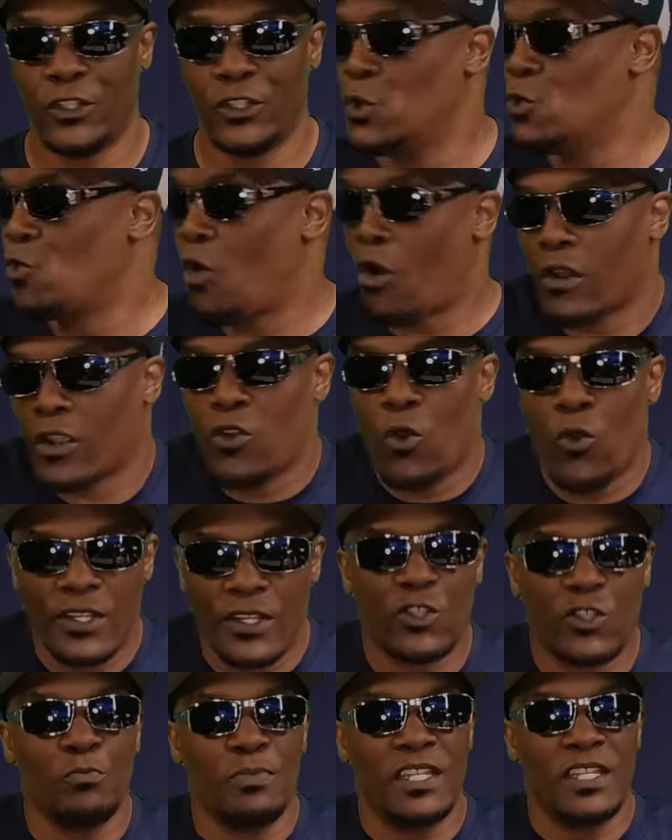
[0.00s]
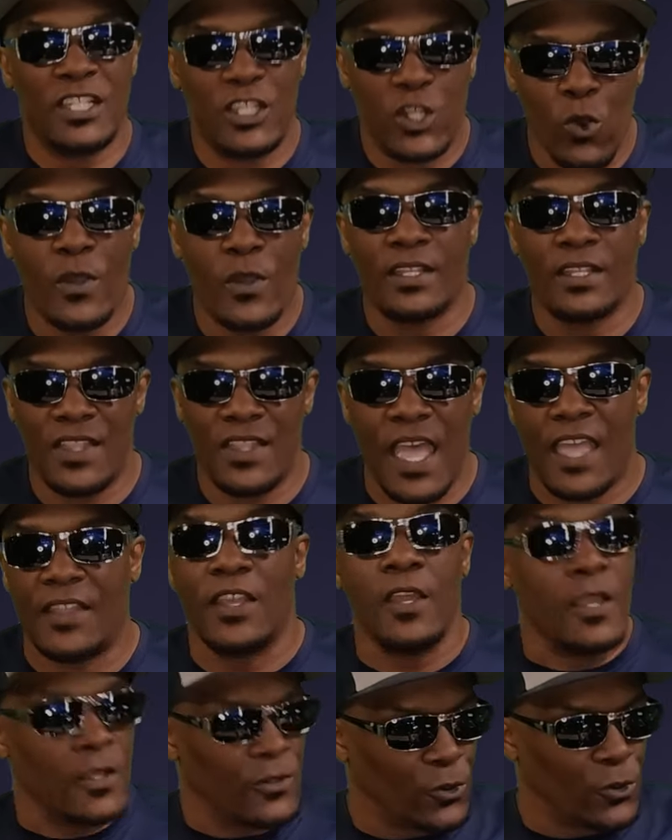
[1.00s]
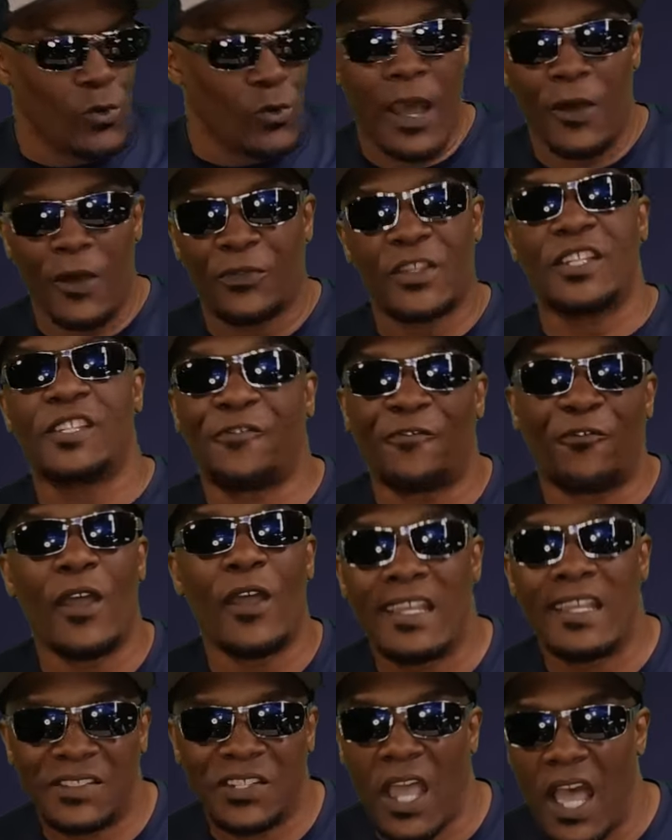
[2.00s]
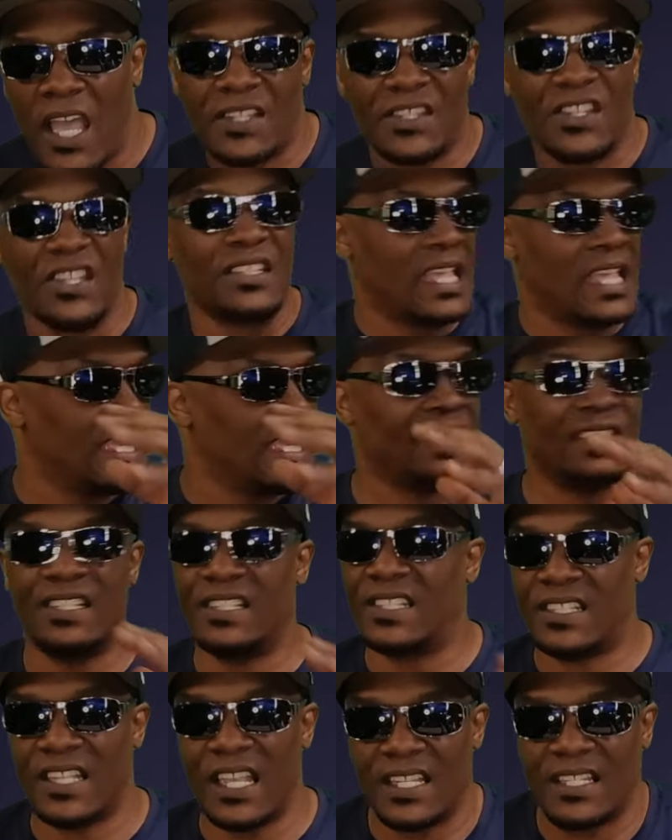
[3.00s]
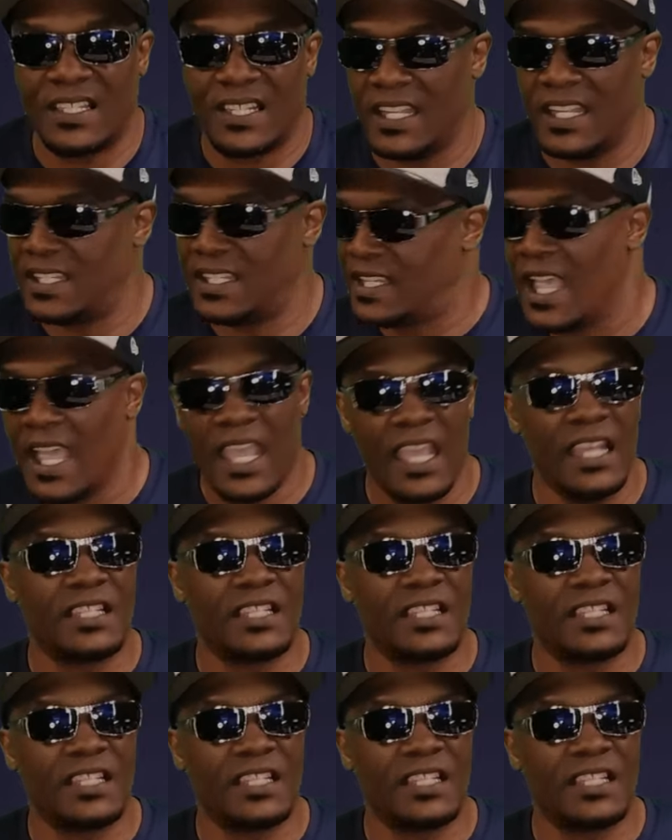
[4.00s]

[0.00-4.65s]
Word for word: You are going to be doing that throughout this franchise's existence.